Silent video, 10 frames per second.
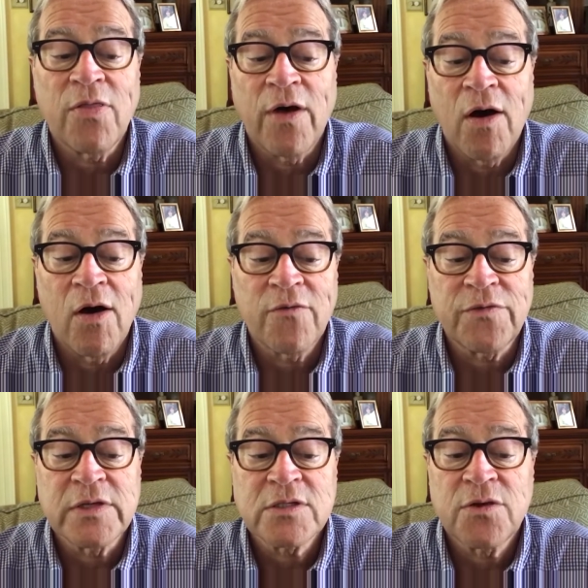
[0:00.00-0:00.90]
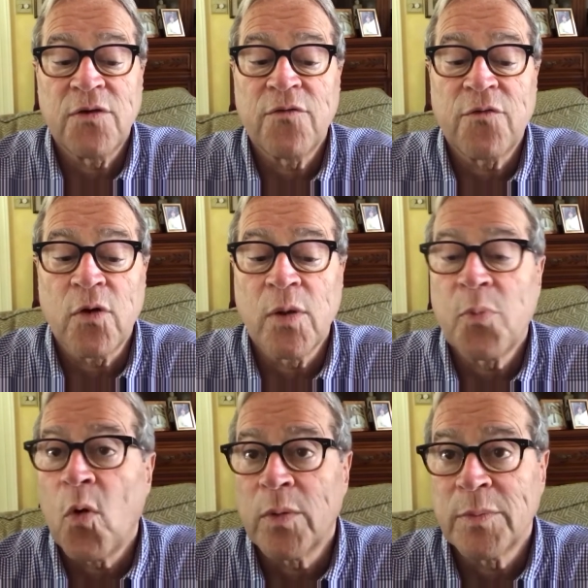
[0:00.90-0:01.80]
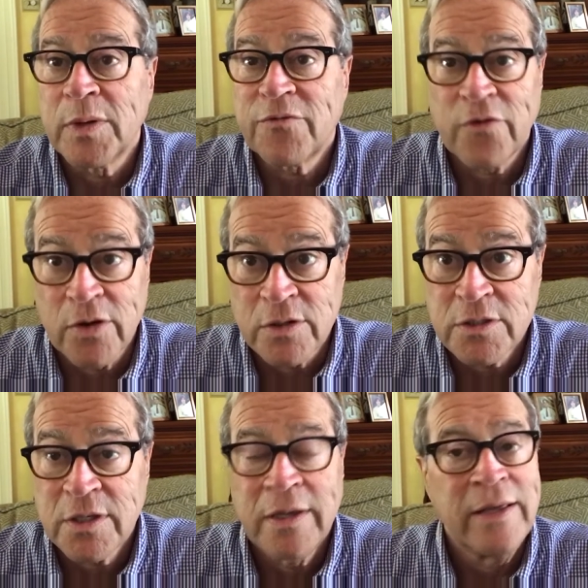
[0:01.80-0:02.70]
the office for an appointment first.